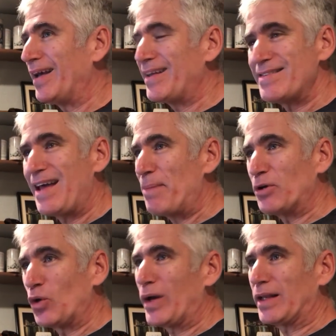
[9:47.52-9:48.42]
it doesn't
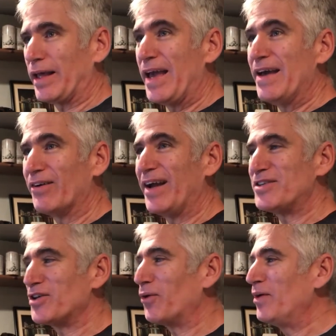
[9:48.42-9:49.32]
happen quickly,
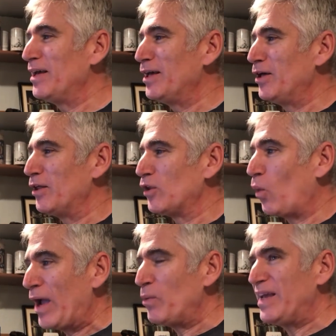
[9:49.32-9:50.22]
right? So
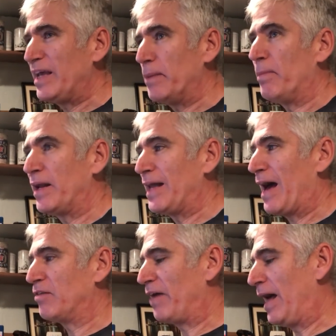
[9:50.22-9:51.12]
the way we get money
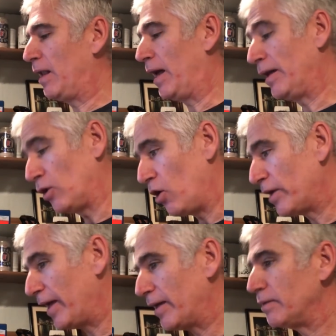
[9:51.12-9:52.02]
out of Ally,
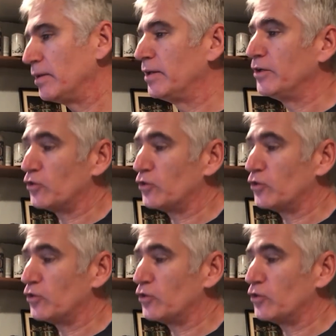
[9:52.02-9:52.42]
log in,